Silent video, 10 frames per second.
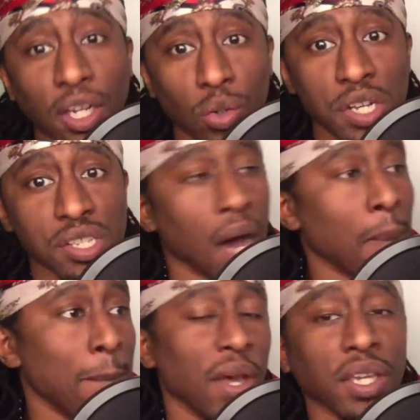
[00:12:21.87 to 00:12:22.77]
to us a
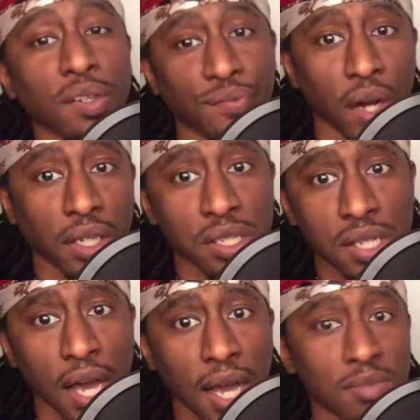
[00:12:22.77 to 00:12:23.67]
million fucking
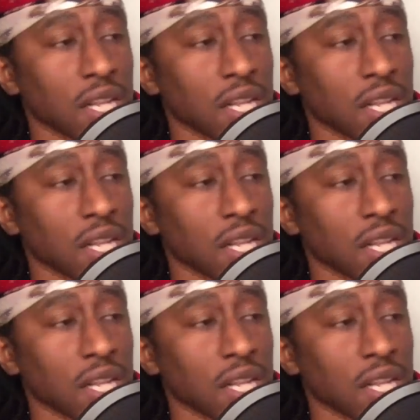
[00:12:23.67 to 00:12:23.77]
times.